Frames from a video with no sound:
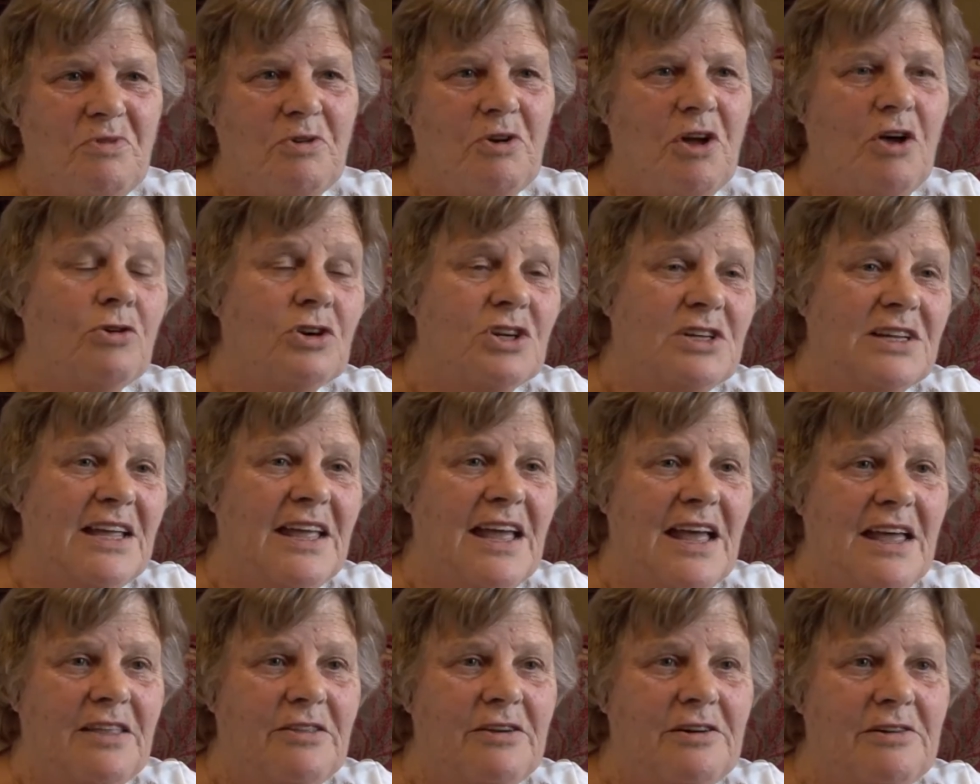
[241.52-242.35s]
got
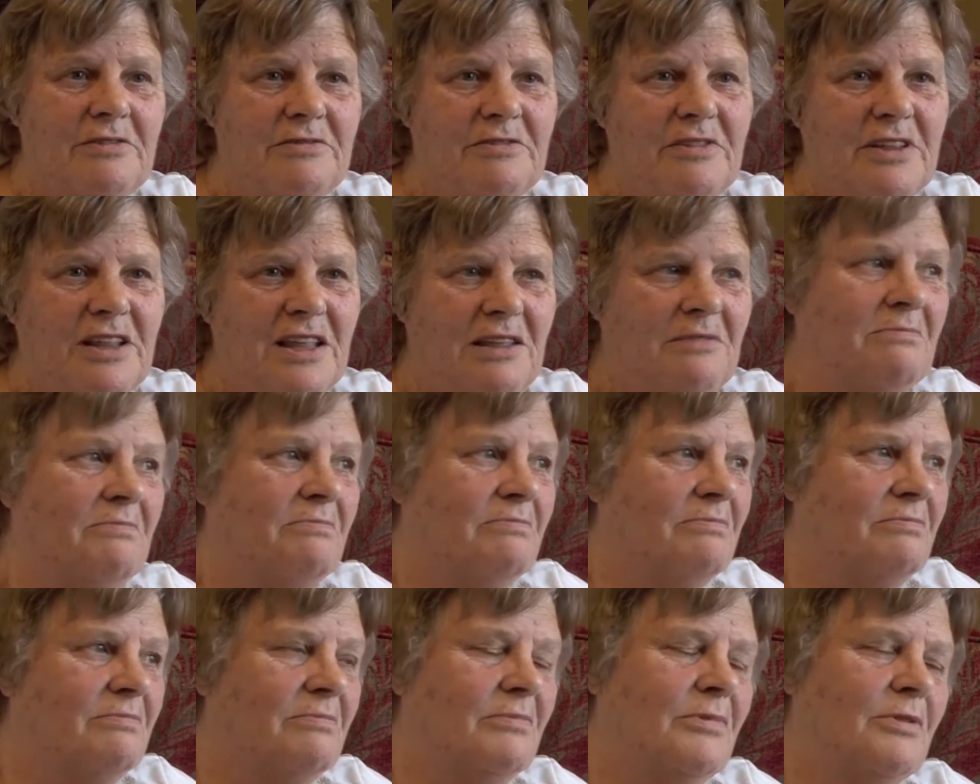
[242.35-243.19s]
together
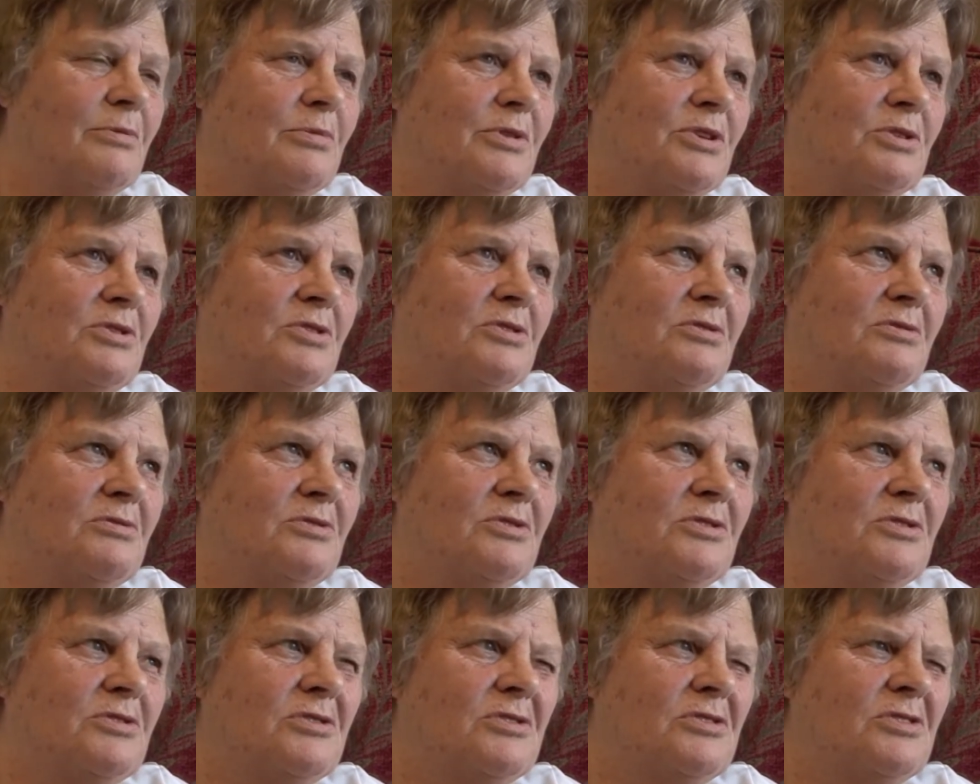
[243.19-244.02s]
with
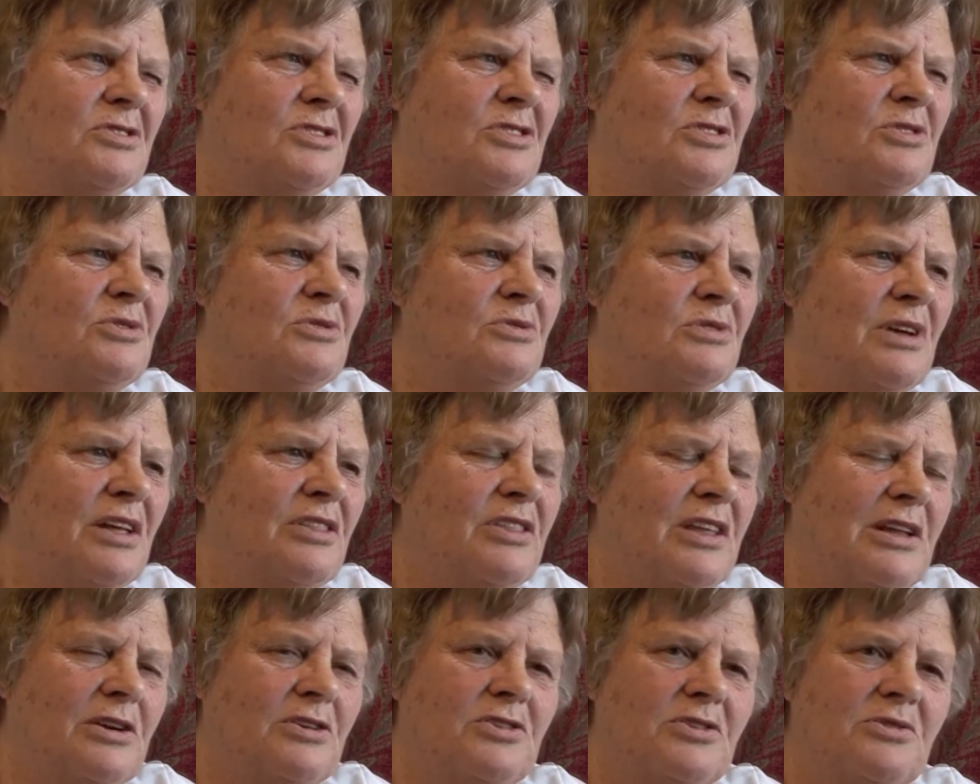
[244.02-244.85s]
two
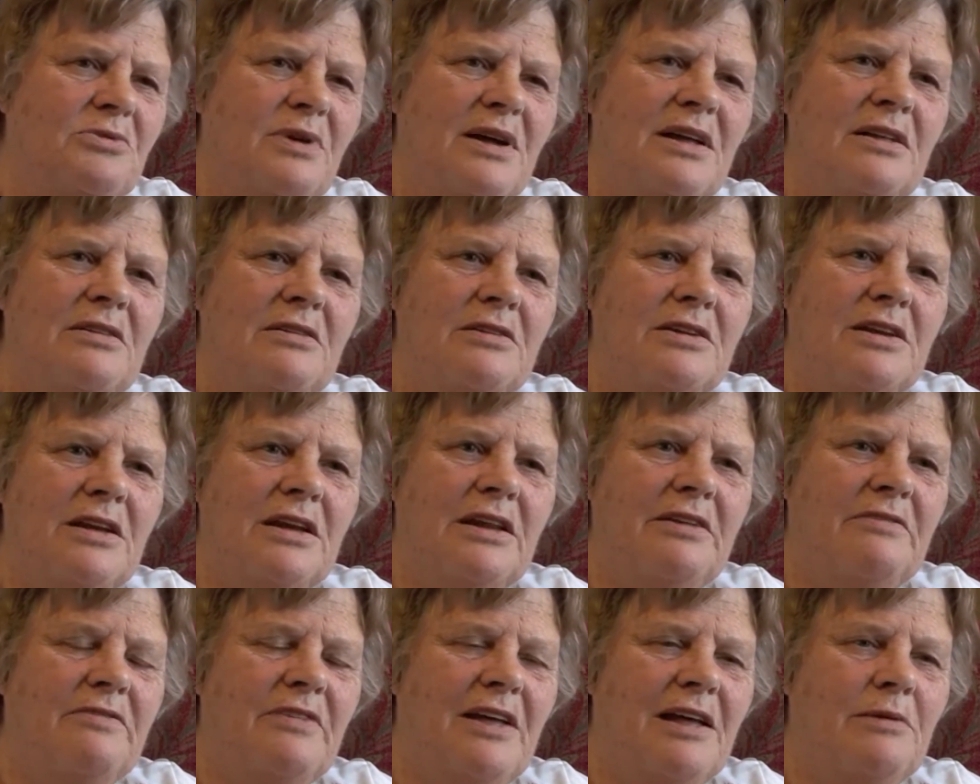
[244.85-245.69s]

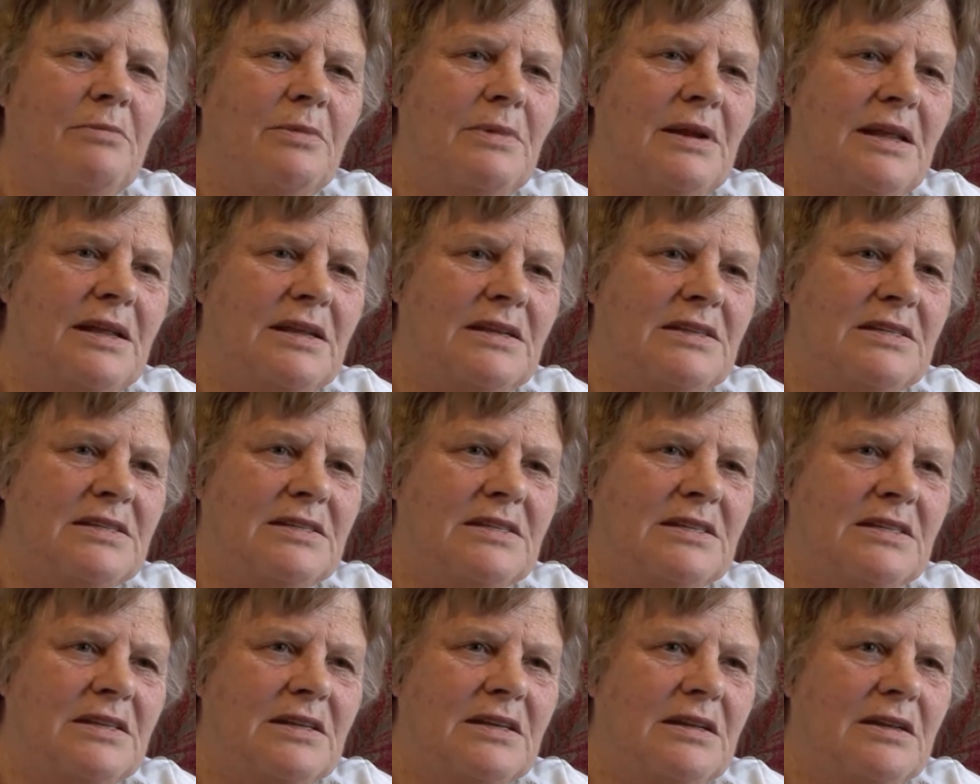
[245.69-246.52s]
elderly
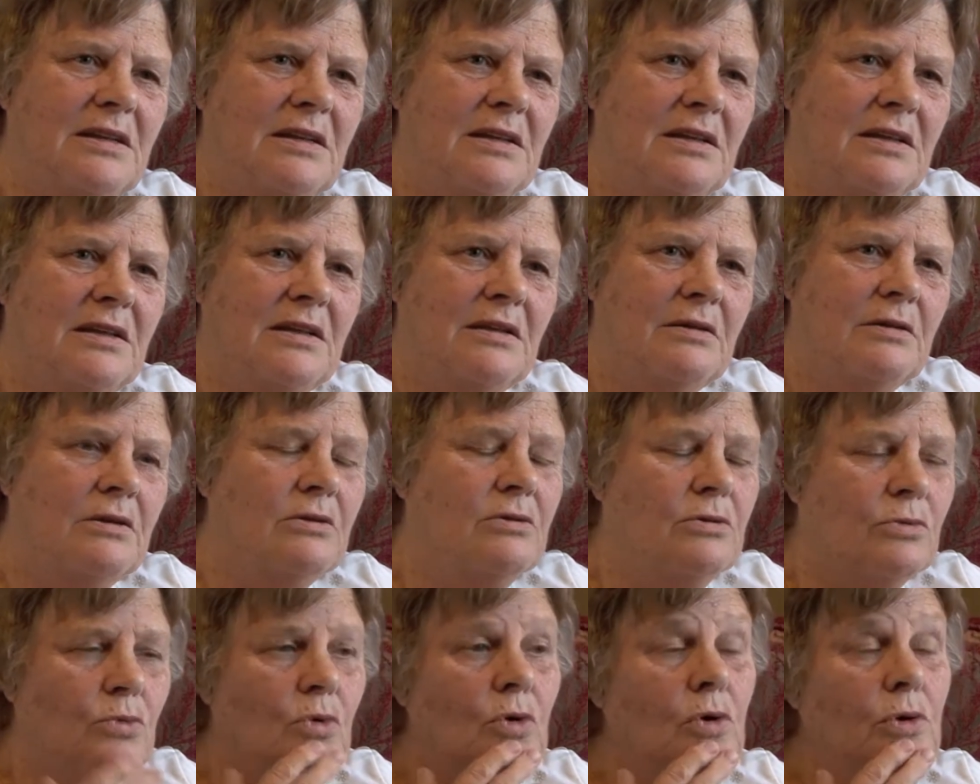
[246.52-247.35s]
families.
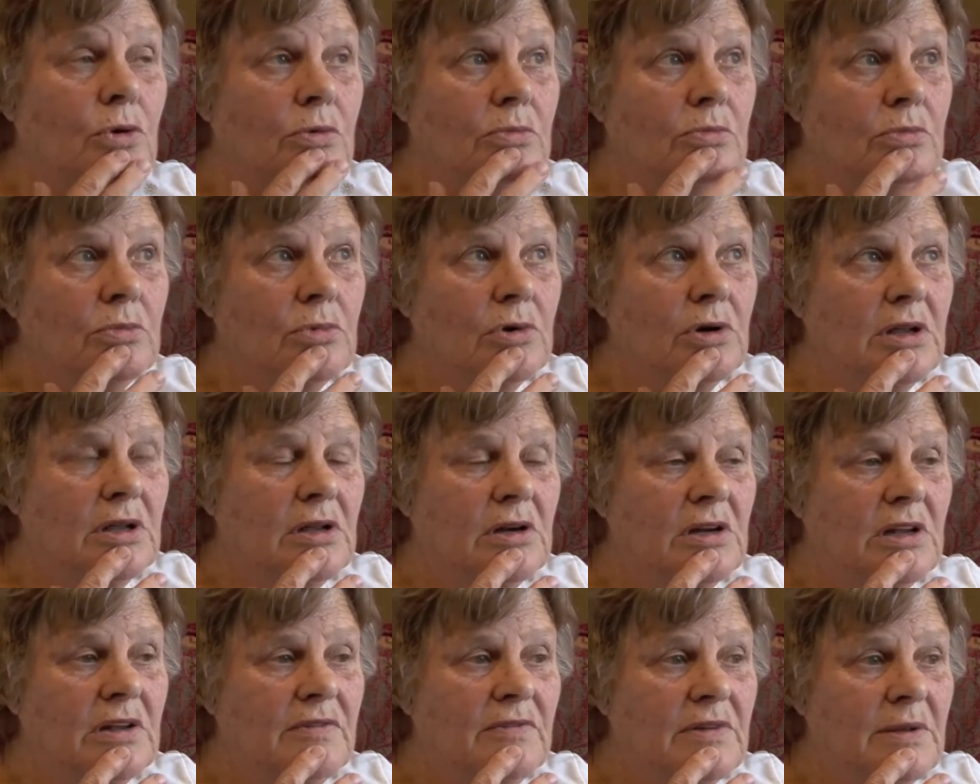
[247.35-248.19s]
One
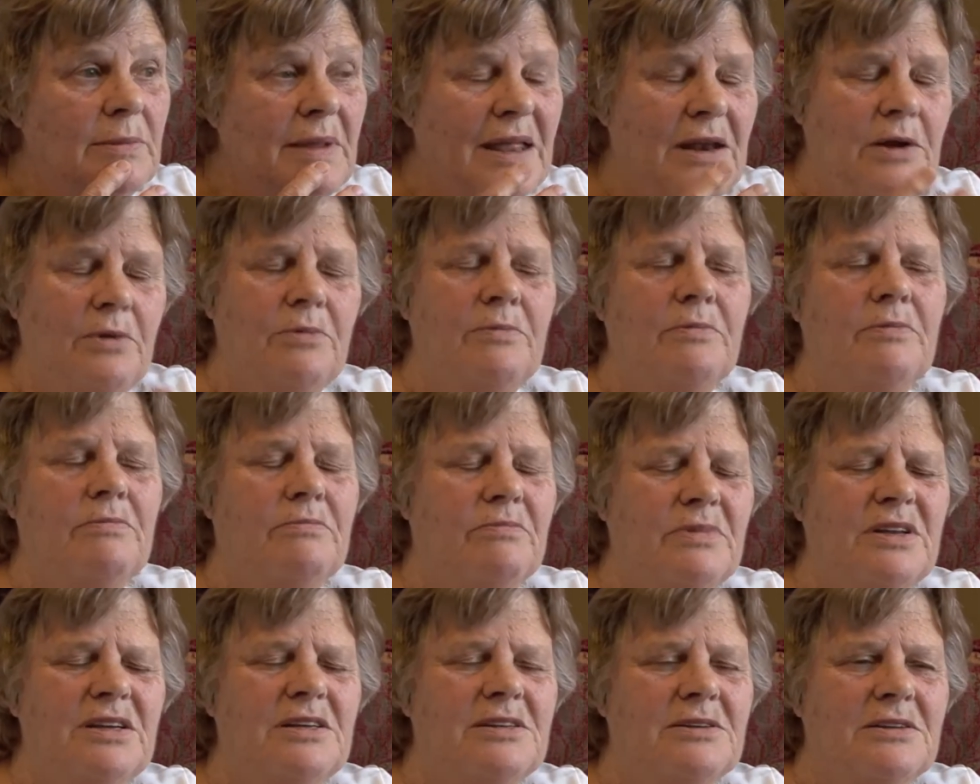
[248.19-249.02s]
elderly family,
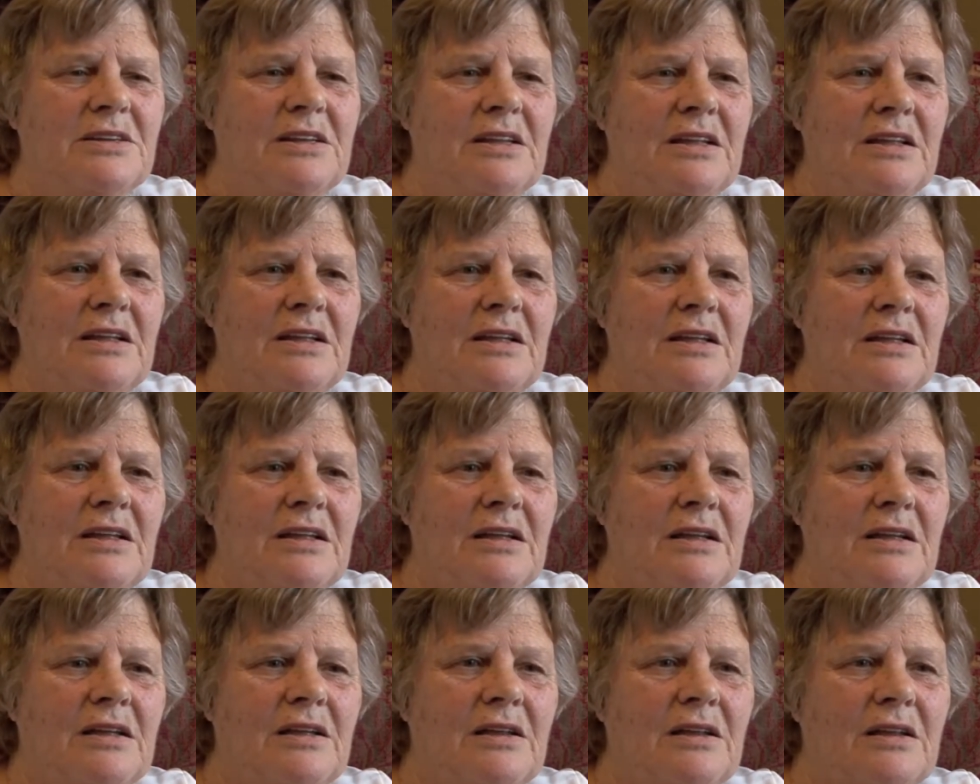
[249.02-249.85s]
but
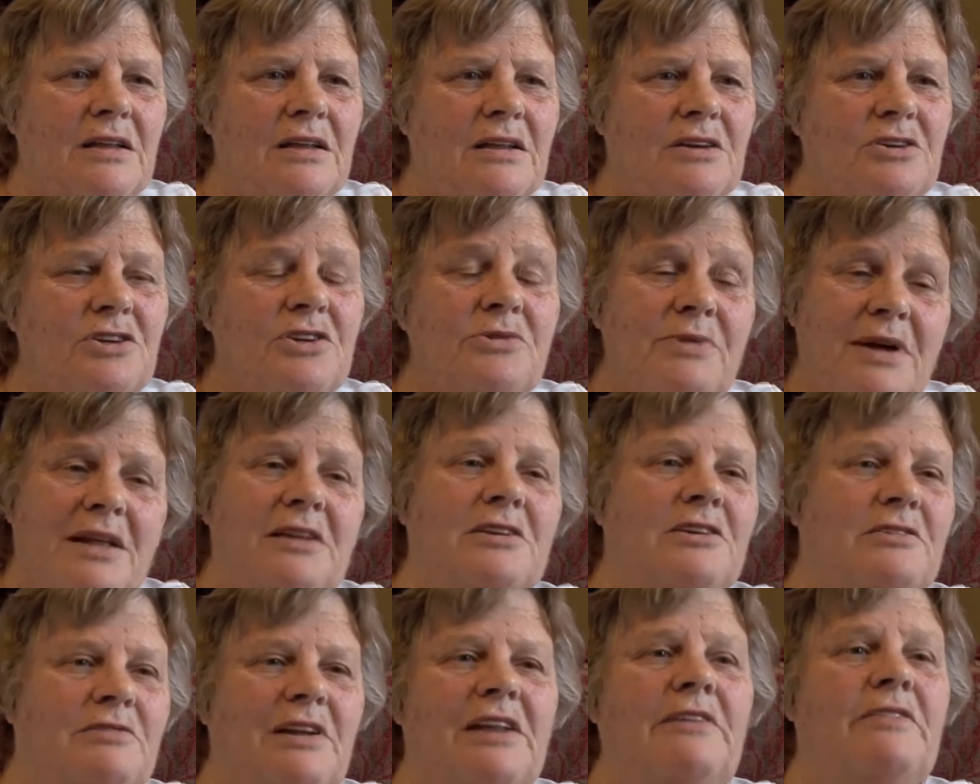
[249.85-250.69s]
2
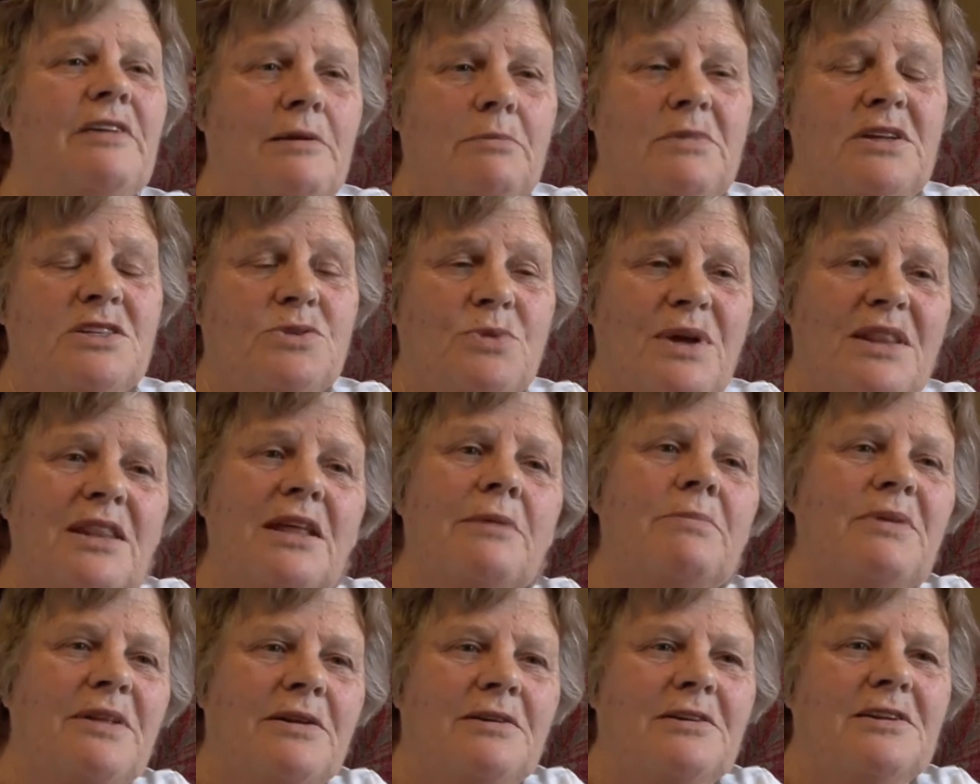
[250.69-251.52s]
elderly families when they
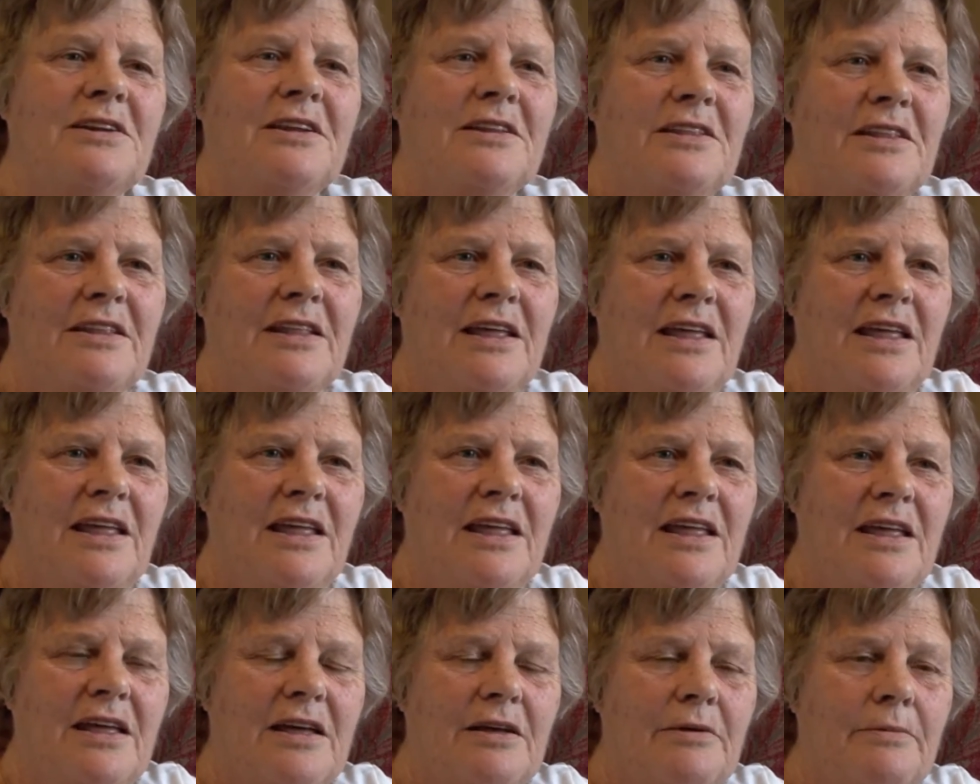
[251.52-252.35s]
built
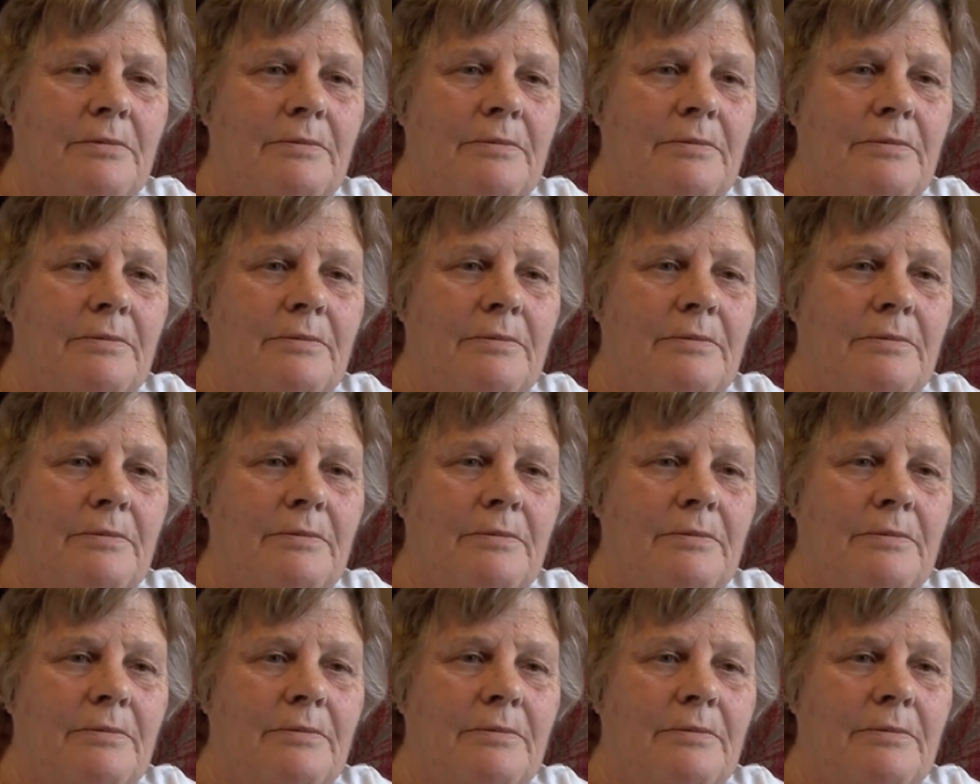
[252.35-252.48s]
the